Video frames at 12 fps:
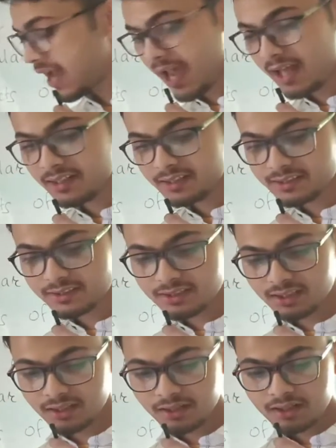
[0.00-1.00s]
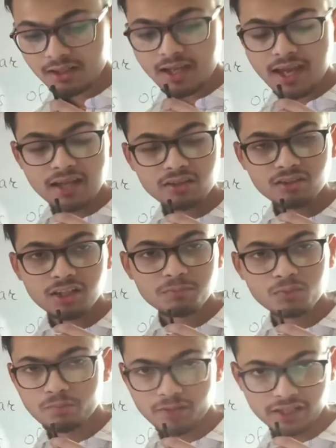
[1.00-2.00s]
L is the angular
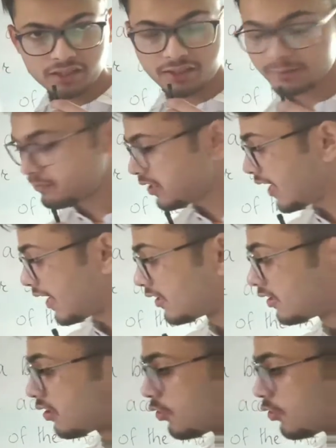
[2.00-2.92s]
momentum, and